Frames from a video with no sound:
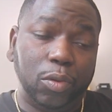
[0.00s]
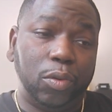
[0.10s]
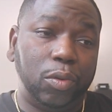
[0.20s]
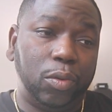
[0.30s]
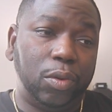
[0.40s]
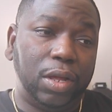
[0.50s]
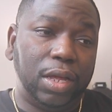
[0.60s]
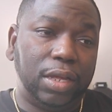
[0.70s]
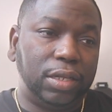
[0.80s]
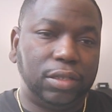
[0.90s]
who,
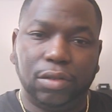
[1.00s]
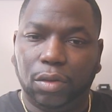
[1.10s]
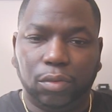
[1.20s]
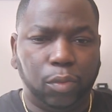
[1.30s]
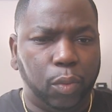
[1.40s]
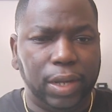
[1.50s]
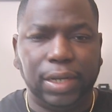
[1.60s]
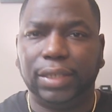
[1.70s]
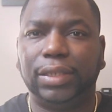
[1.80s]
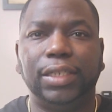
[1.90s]

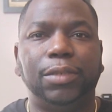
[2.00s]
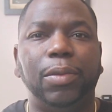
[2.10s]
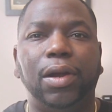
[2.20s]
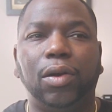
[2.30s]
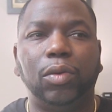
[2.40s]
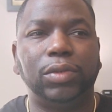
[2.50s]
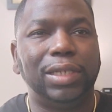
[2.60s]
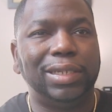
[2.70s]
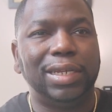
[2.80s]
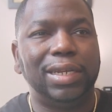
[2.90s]
witnessed these
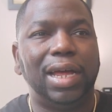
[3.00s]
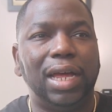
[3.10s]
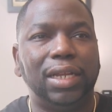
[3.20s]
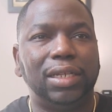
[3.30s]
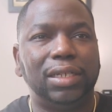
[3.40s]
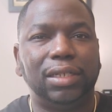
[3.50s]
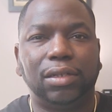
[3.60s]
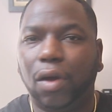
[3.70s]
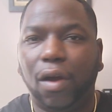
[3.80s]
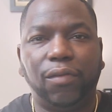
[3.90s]
miracles did not
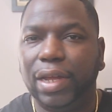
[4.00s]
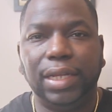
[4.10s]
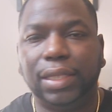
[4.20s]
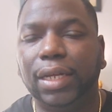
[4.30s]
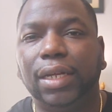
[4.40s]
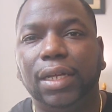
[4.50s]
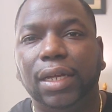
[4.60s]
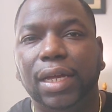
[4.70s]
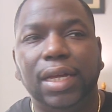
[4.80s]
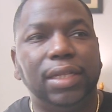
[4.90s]
carve anything.
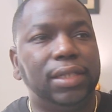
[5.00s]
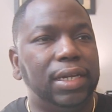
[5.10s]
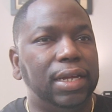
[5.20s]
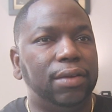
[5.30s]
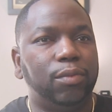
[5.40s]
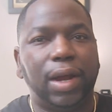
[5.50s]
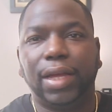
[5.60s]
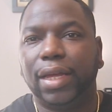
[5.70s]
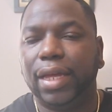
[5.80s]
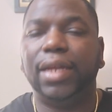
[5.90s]
They didn't
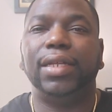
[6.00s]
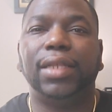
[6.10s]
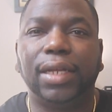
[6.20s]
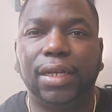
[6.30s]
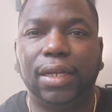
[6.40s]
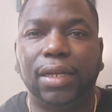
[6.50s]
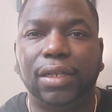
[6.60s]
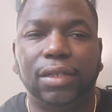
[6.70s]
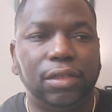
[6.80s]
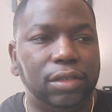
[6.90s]
write anything.
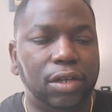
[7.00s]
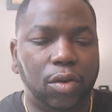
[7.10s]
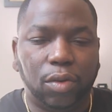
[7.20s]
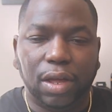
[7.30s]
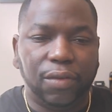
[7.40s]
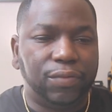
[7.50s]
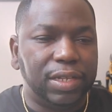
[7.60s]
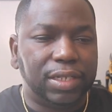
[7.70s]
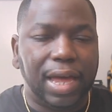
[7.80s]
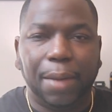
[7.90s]
If
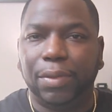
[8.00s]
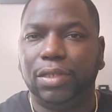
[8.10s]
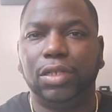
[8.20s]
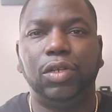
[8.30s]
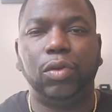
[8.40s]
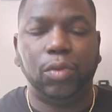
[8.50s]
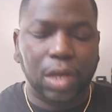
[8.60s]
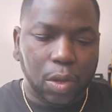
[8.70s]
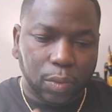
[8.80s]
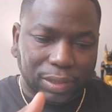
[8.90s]
this happened to you
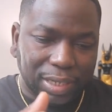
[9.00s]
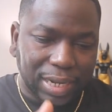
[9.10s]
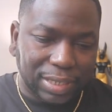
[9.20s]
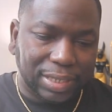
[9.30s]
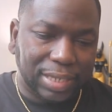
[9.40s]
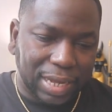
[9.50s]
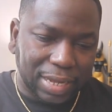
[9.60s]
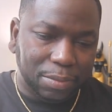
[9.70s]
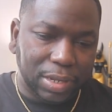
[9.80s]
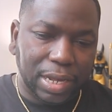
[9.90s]
within that
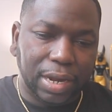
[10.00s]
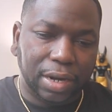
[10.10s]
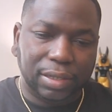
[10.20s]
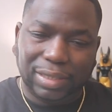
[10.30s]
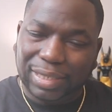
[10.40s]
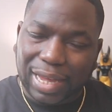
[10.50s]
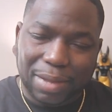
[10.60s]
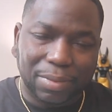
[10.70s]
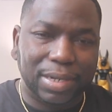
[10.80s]
same year, same